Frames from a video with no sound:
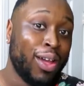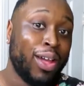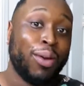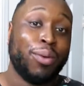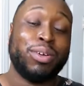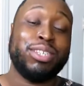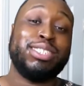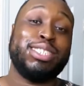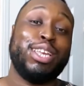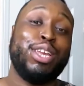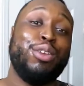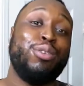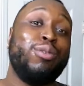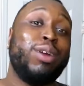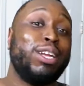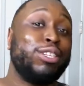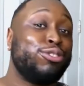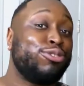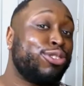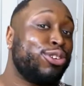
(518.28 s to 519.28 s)
was in
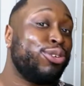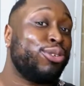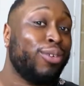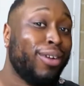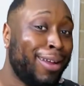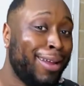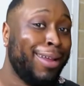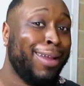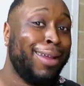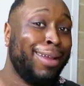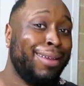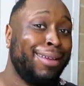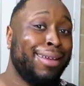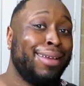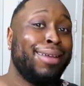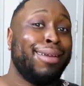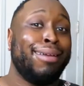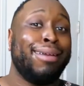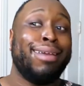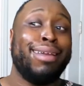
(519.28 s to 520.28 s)
retrograde
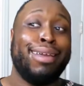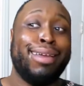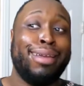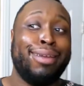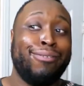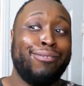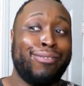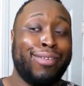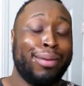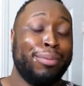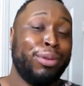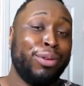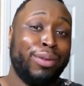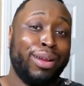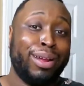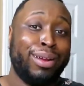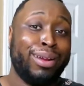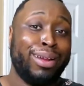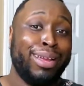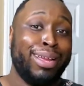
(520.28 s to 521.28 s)
in
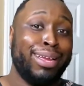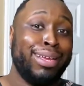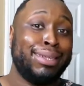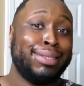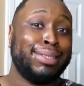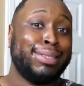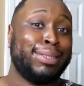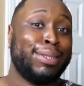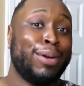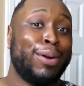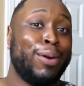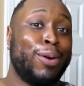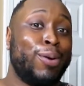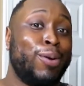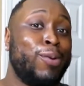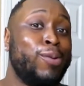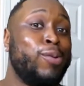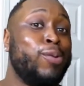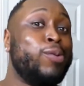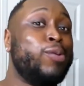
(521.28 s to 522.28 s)
February, so
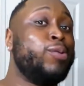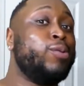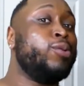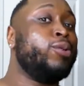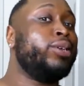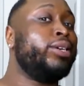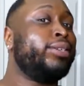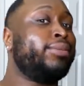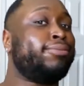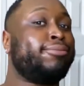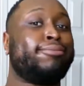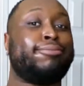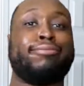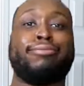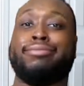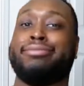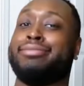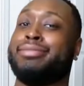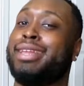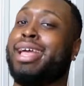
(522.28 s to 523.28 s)

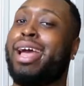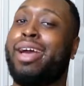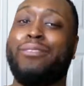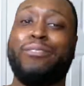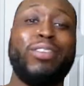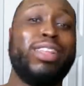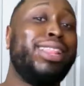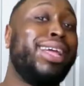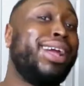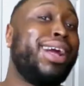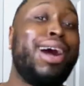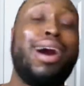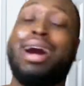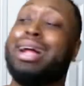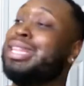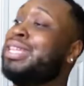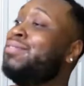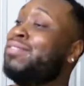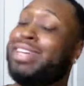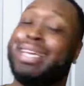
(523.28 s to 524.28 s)
I feel like
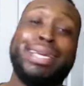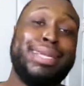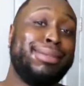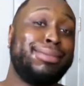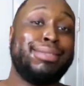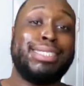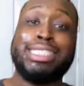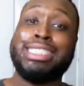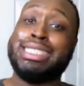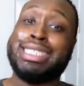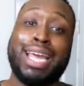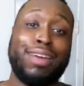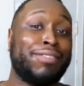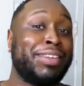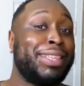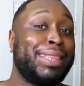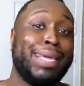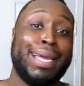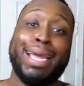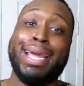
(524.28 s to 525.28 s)
all of it, just
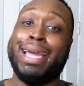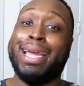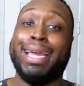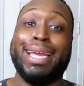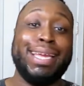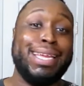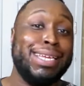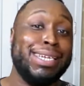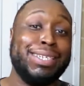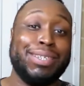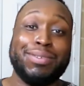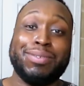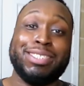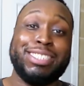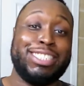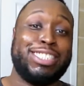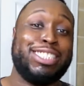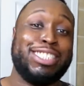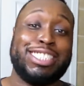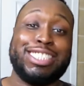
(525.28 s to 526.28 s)
everything
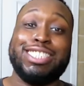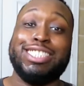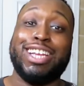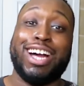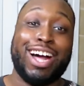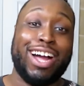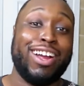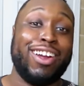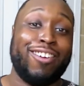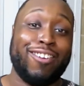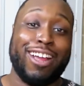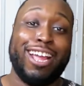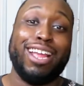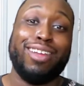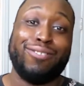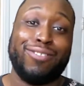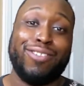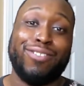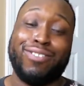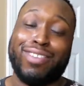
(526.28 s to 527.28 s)
was just not
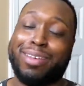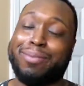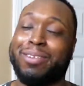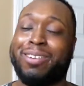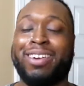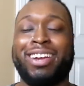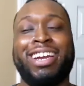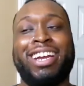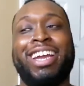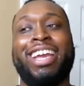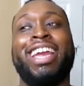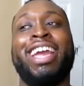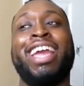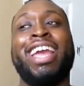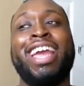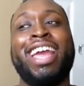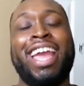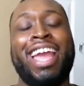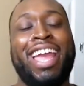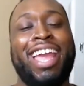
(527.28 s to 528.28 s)
great for February.
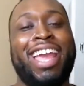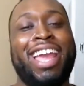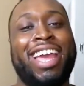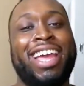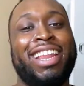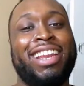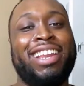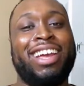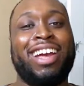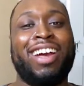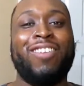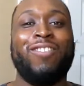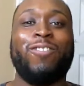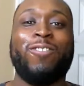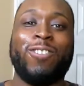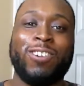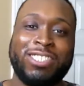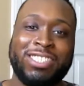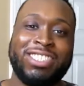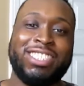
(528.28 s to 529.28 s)
And
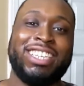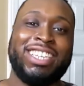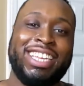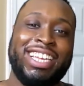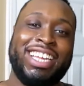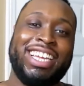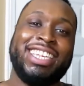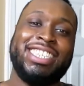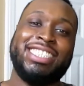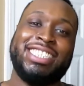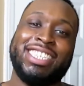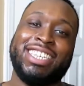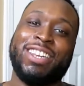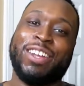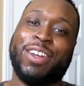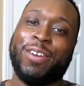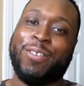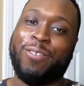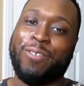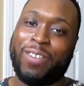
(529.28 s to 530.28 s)
unfortunately it
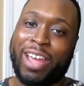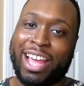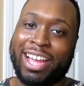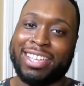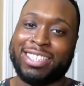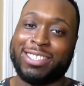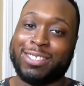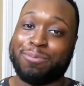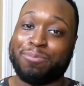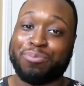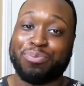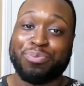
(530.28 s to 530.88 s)
did affect